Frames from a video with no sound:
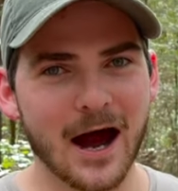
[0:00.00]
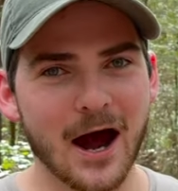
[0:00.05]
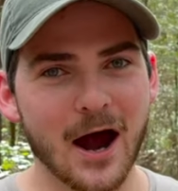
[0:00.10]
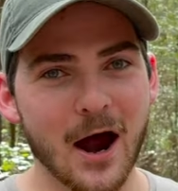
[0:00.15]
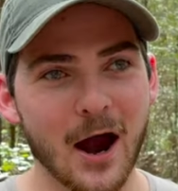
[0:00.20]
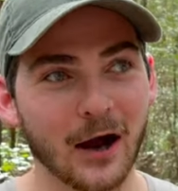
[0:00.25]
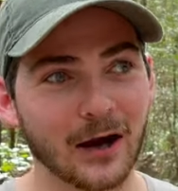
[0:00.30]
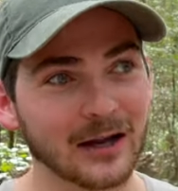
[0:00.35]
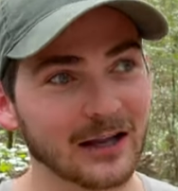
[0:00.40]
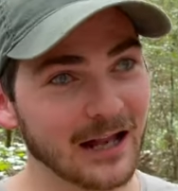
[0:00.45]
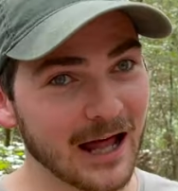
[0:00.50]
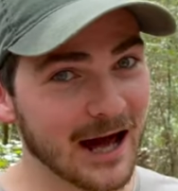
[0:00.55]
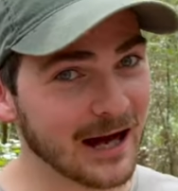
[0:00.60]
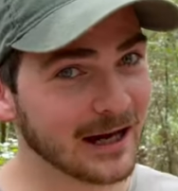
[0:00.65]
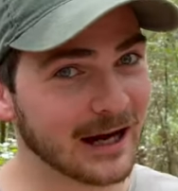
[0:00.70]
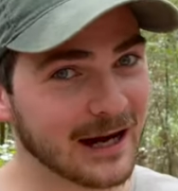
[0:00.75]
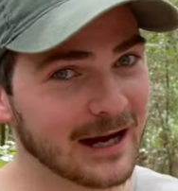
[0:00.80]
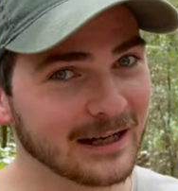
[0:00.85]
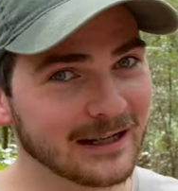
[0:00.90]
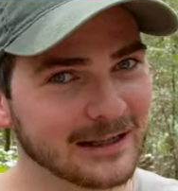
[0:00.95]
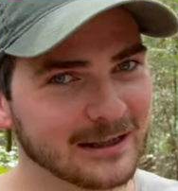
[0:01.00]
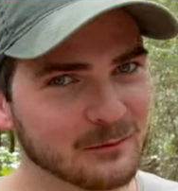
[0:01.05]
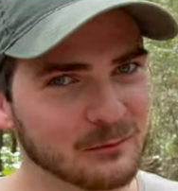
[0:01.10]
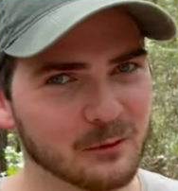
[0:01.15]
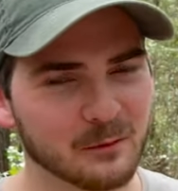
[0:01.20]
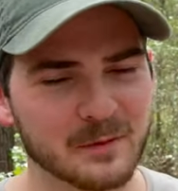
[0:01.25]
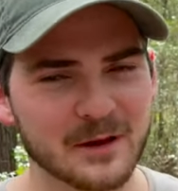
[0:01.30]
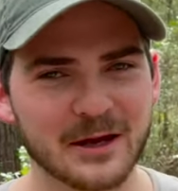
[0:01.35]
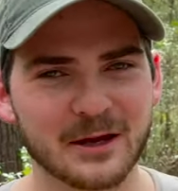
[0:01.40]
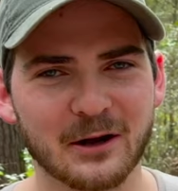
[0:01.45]
our luck
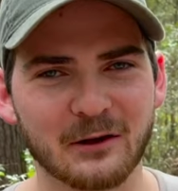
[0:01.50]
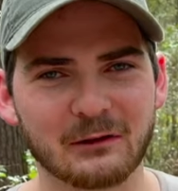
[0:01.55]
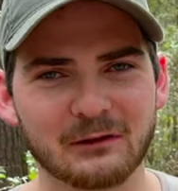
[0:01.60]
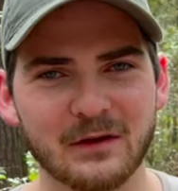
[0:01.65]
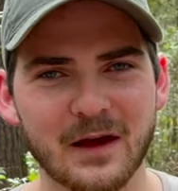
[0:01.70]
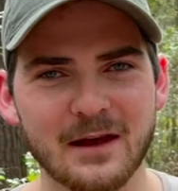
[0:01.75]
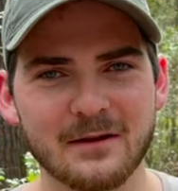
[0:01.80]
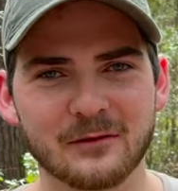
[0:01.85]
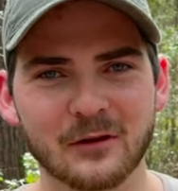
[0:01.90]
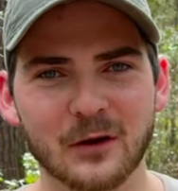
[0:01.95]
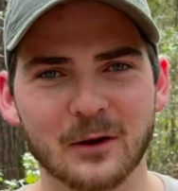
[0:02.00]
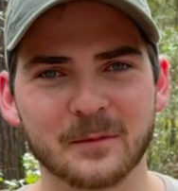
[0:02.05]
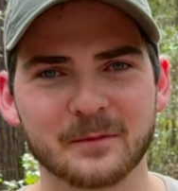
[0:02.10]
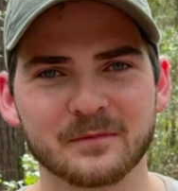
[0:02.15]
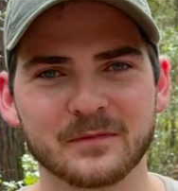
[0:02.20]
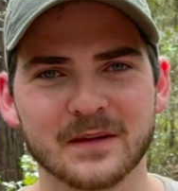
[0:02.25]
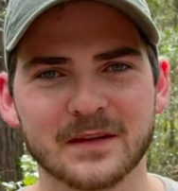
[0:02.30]
will be in our favor.